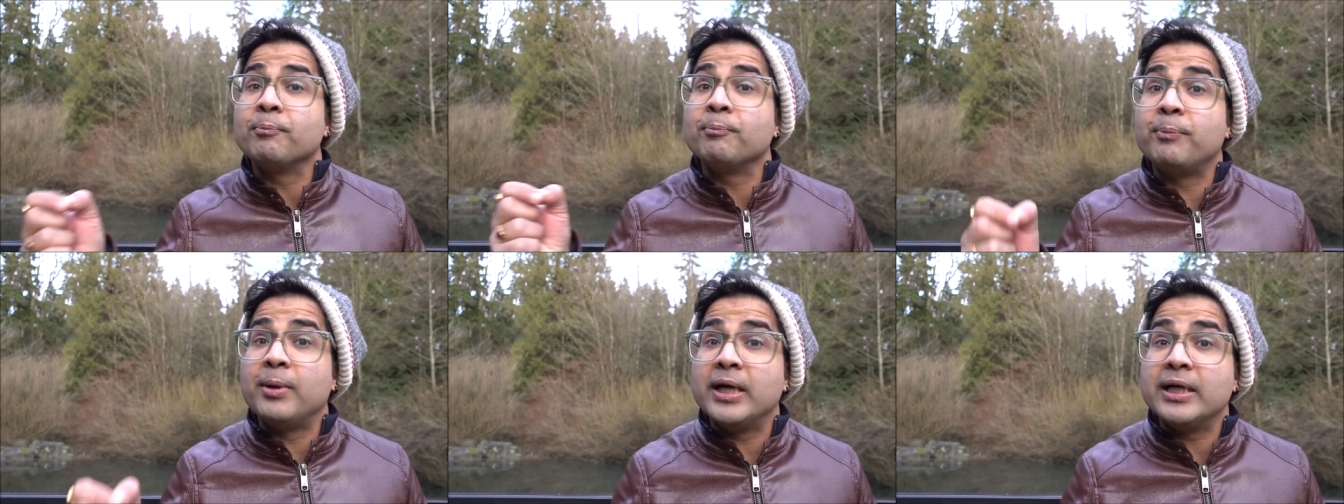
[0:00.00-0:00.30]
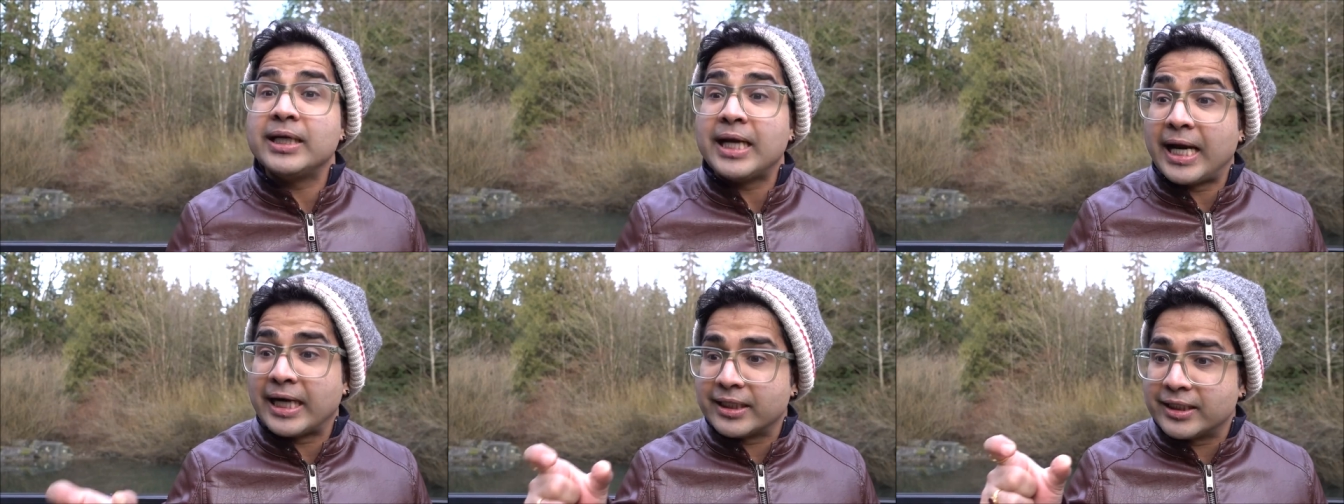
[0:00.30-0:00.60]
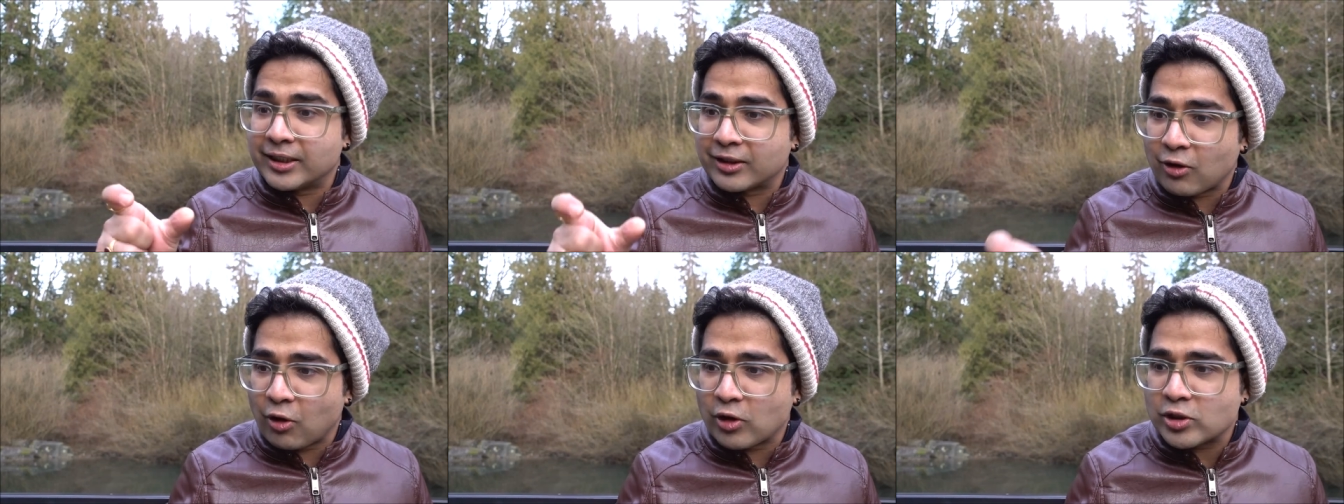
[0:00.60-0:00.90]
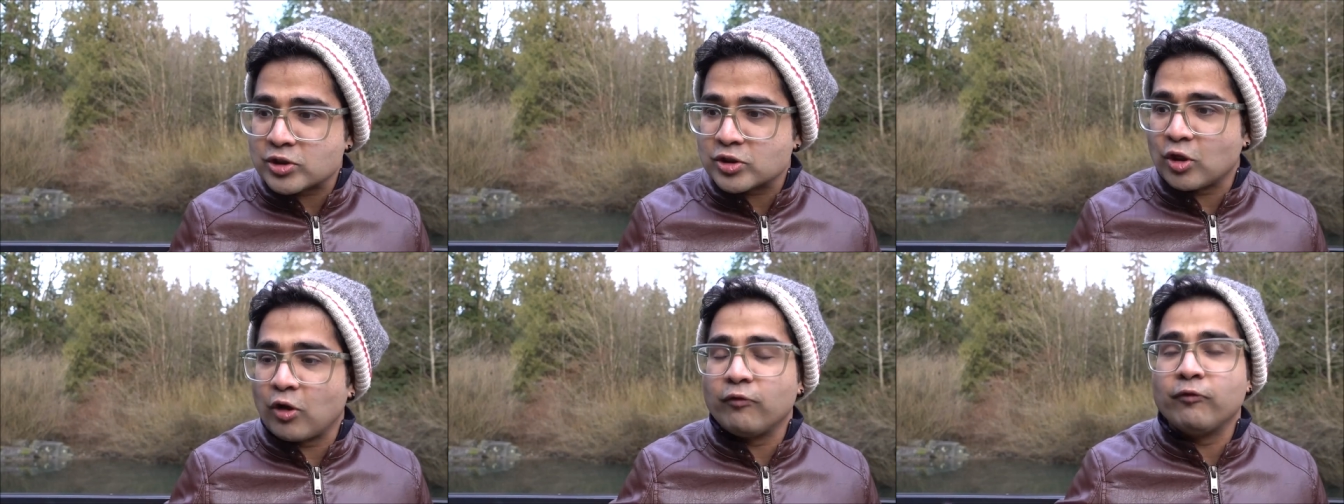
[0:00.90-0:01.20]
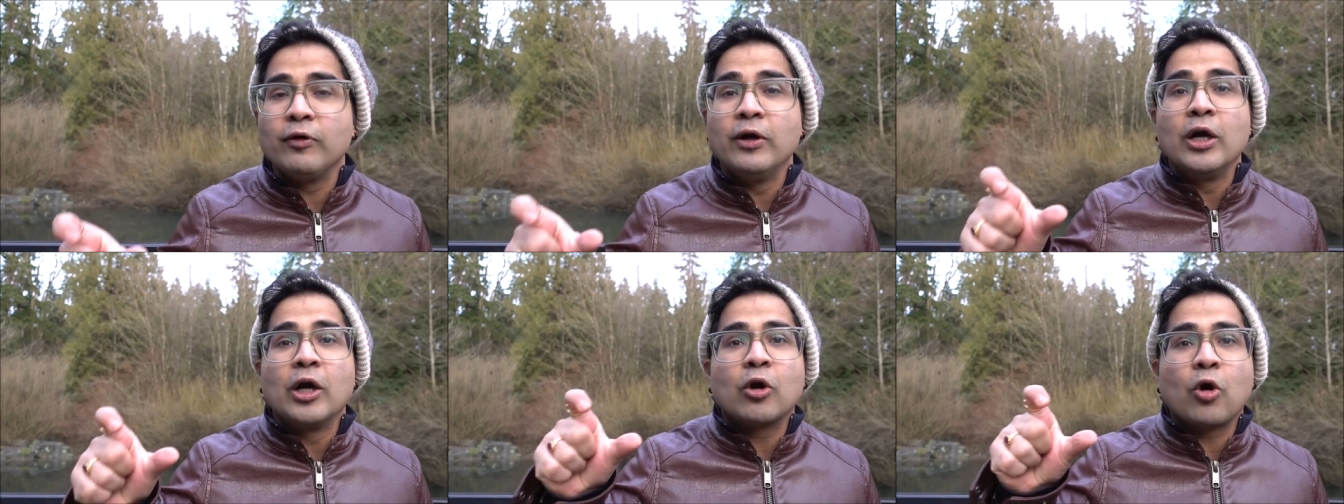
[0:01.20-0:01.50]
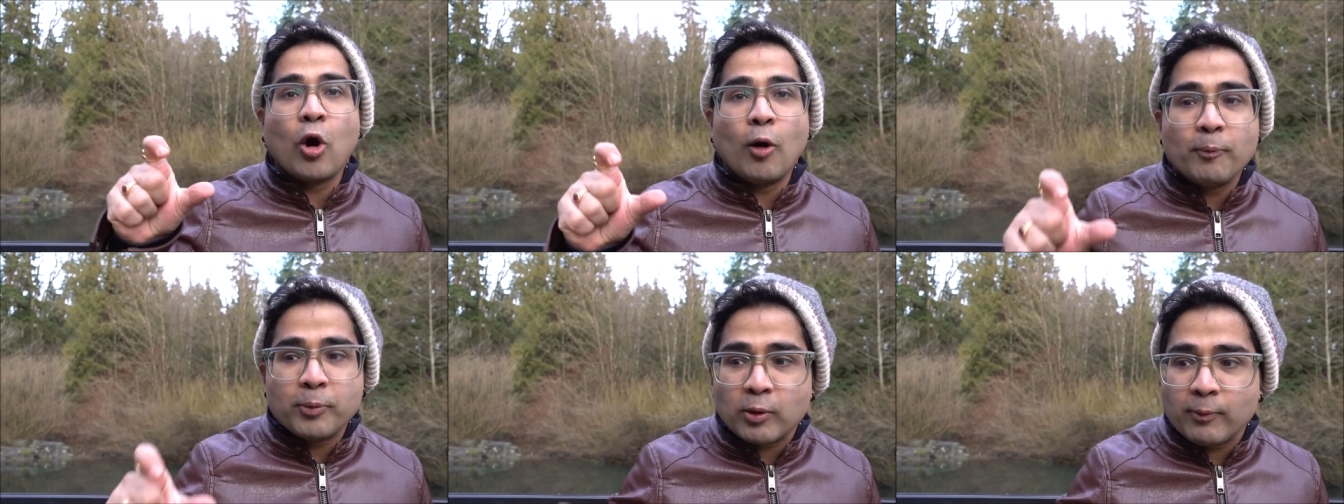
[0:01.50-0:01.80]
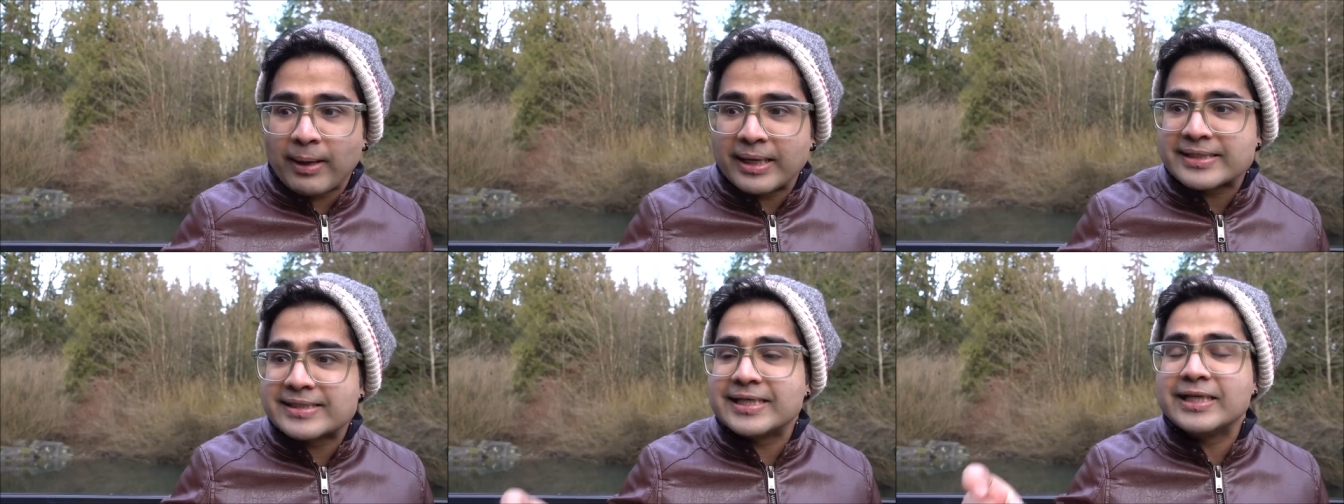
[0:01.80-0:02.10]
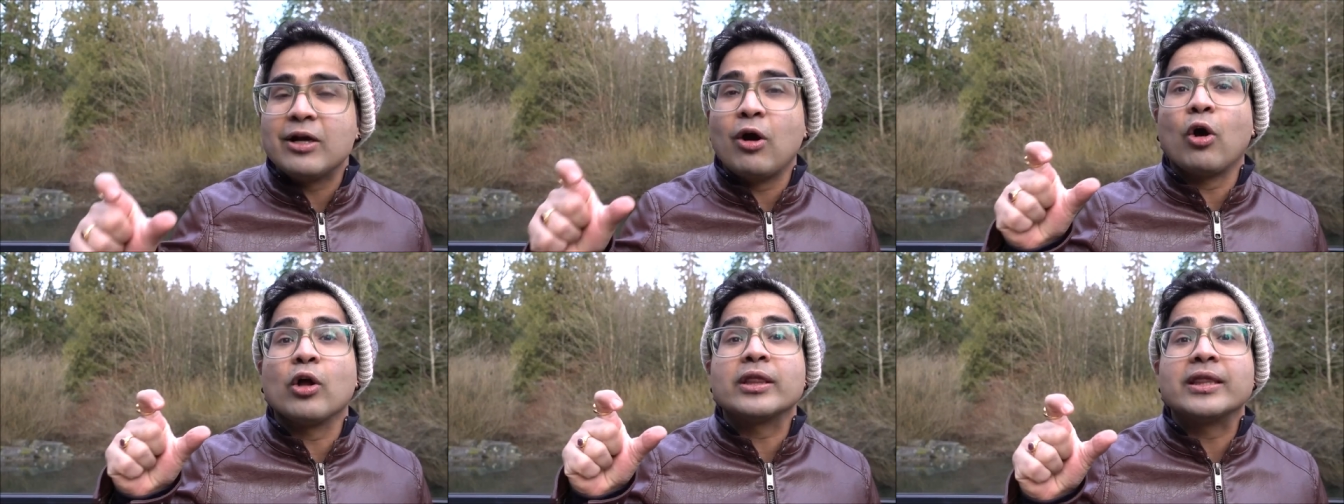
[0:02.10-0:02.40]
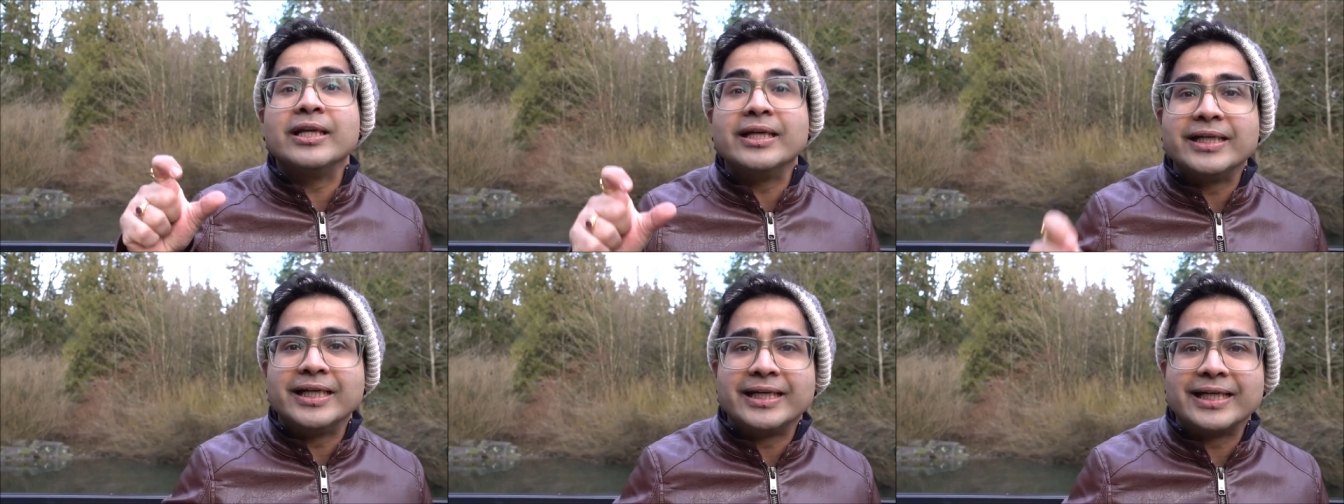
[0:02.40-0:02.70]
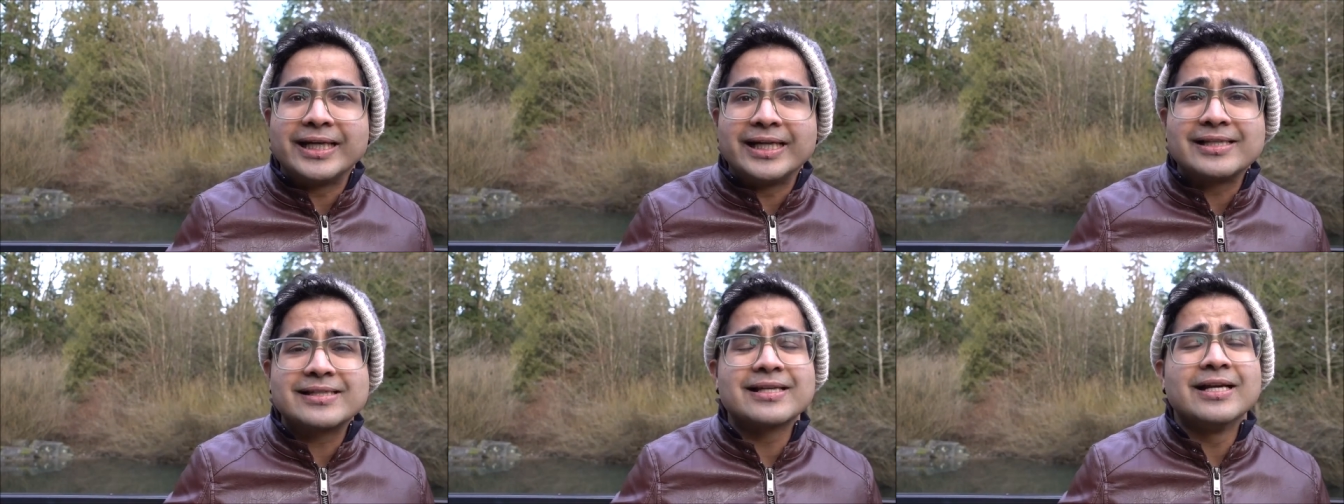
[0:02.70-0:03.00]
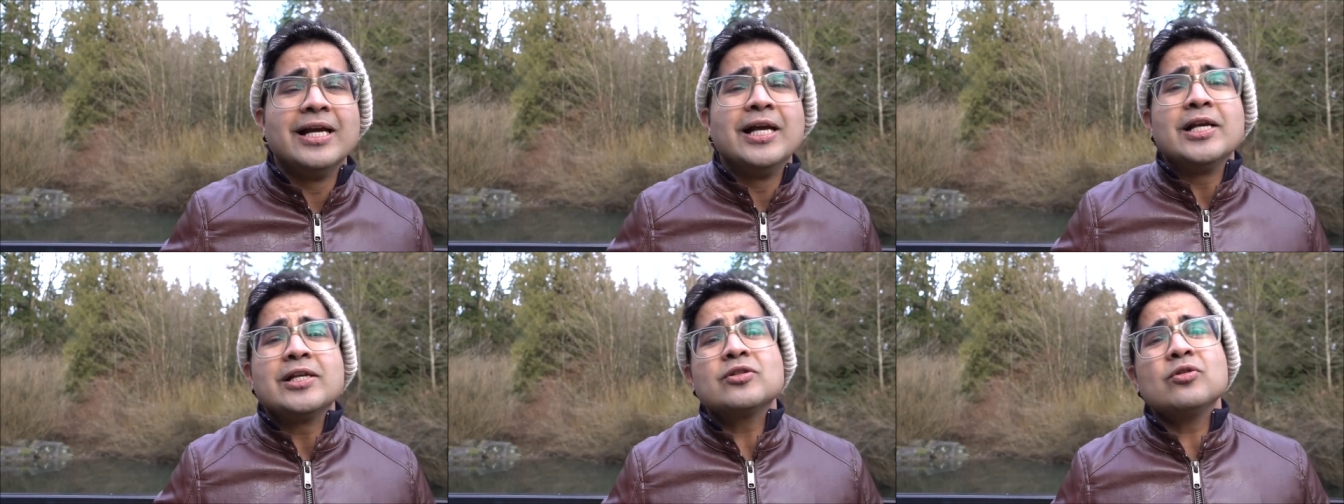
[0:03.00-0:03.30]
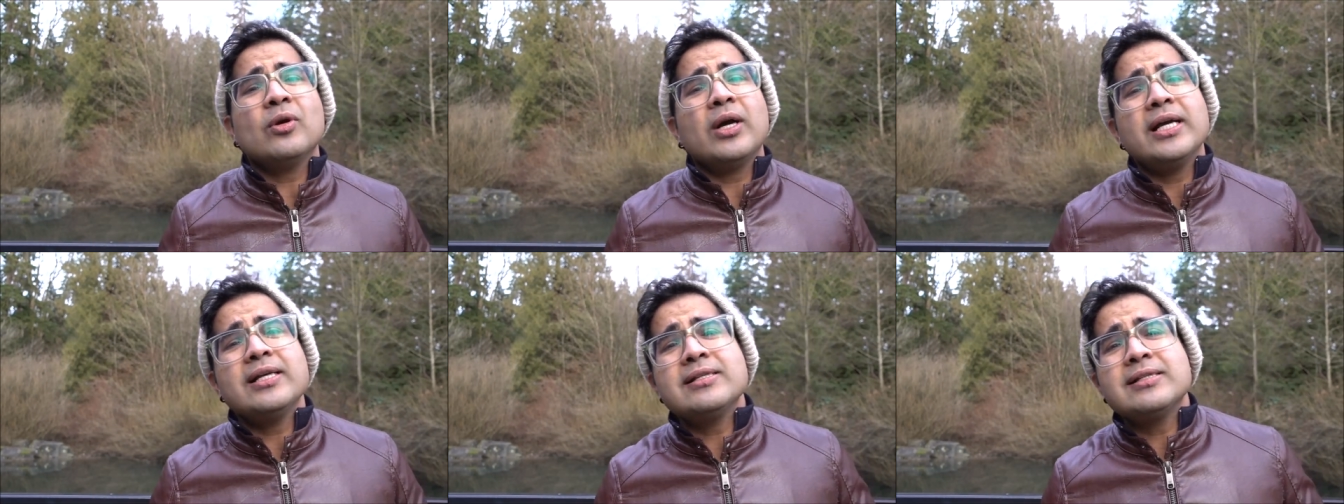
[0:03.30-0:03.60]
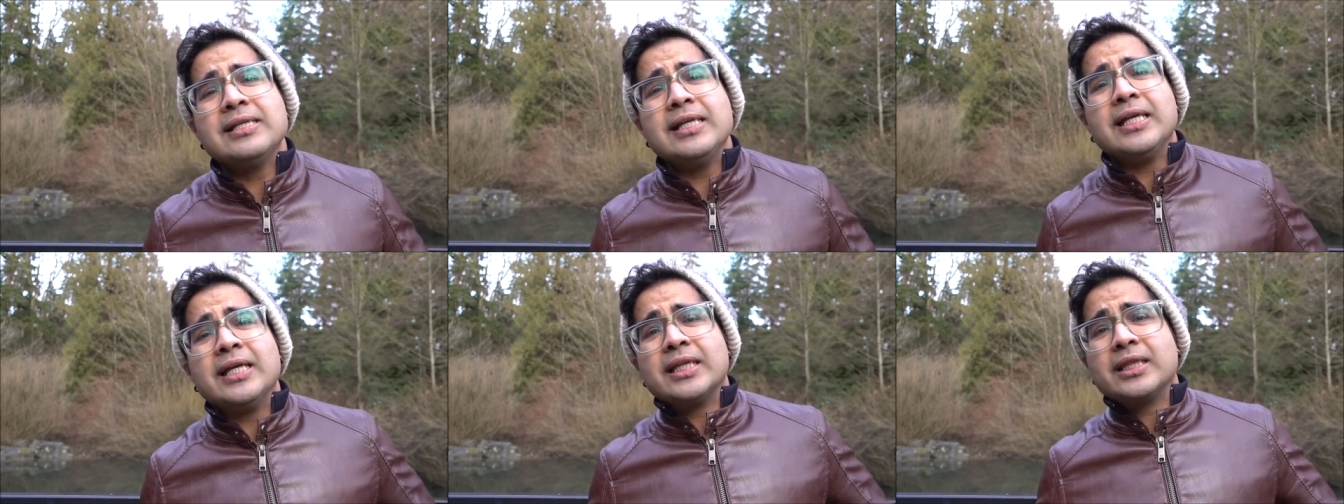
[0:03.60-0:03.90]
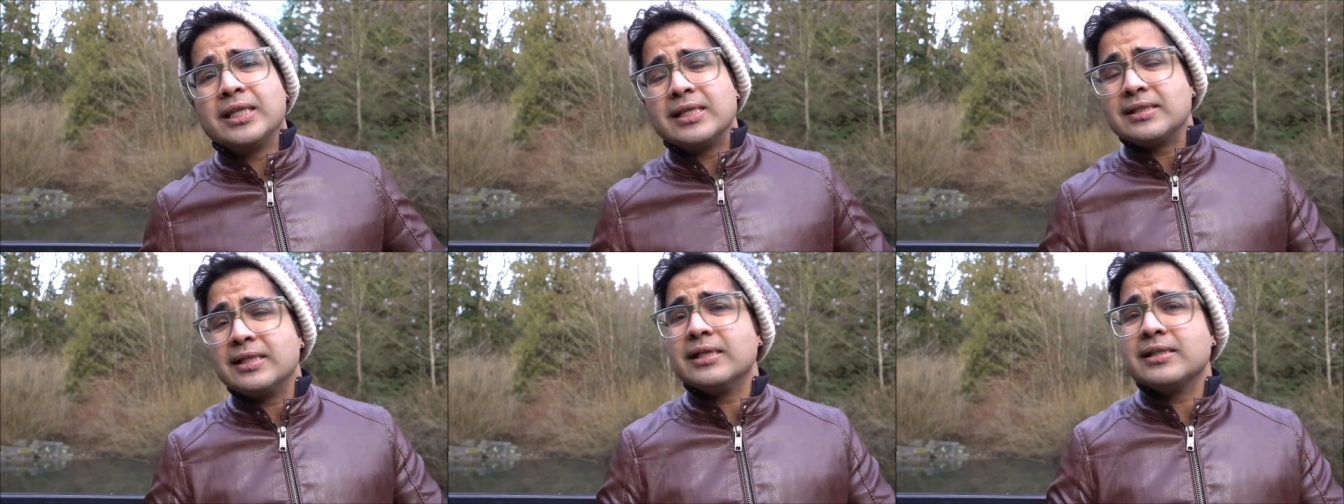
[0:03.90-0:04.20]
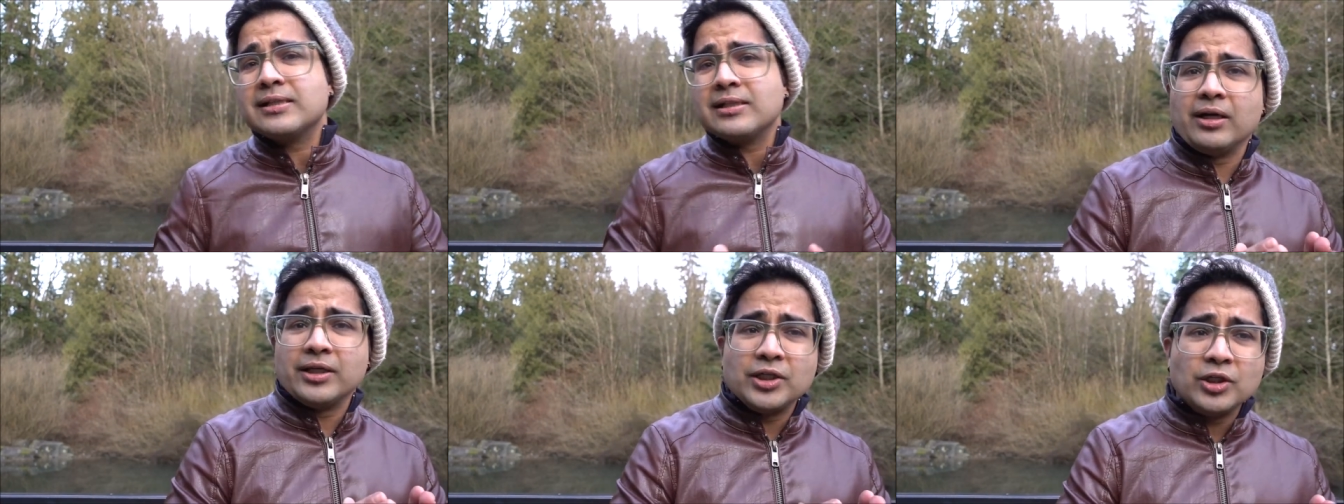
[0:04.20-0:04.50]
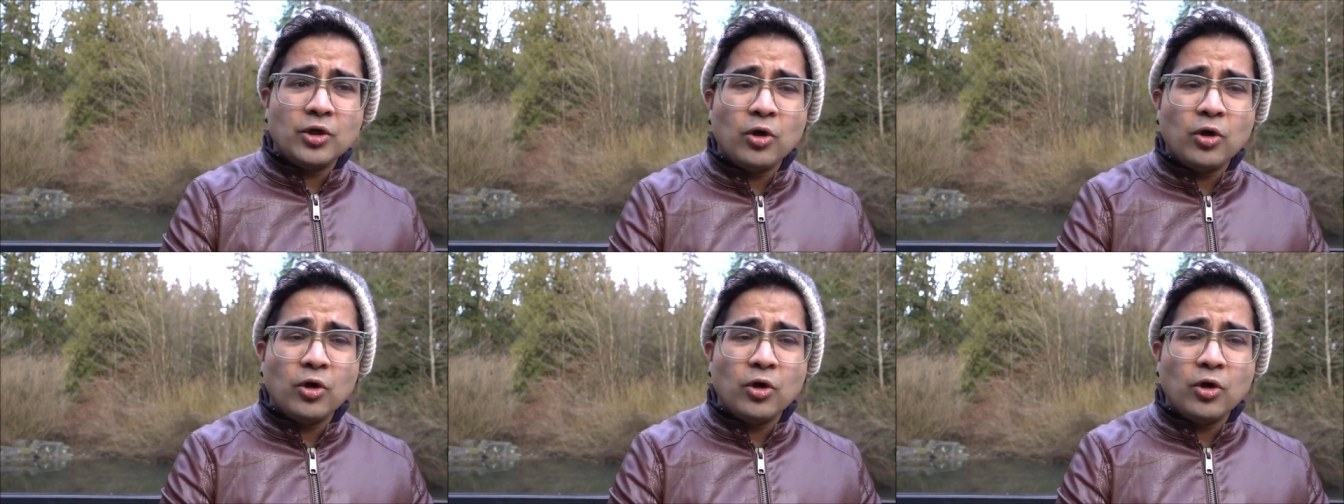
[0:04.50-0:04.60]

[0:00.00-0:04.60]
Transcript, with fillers: but at the cost of compromising on the details. So guys, see, this is, you